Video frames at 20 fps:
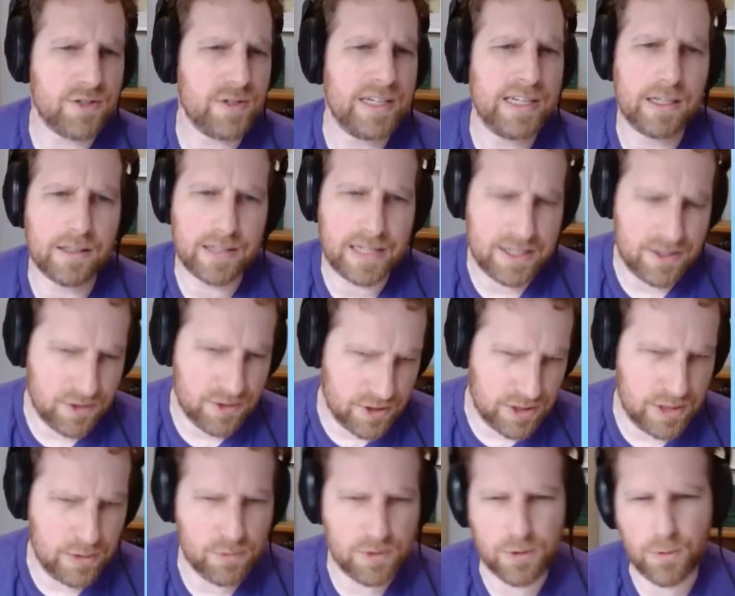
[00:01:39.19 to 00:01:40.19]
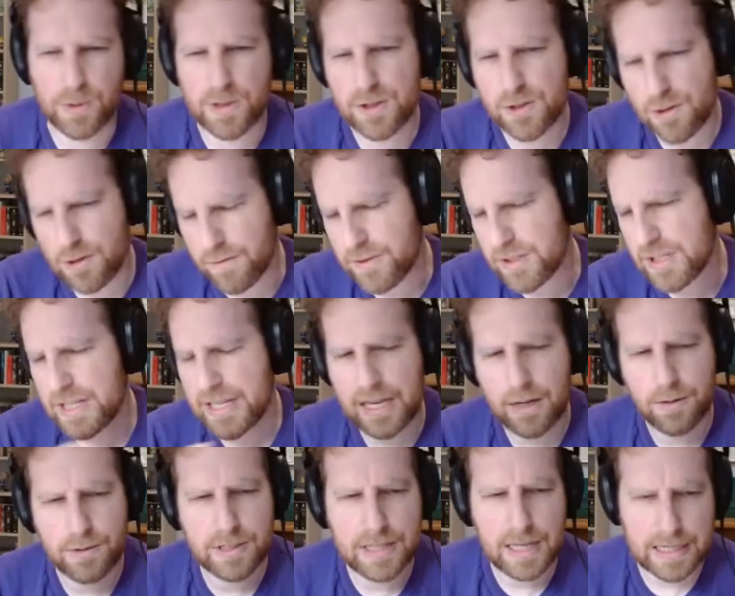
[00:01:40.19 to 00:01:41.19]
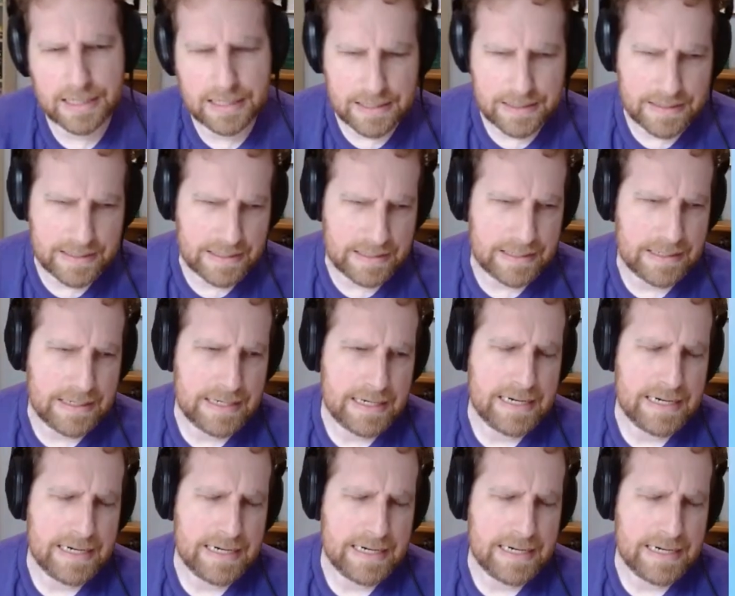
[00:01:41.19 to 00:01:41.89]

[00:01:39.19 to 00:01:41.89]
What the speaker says: You need a licensed user with a service account and that kind of thing.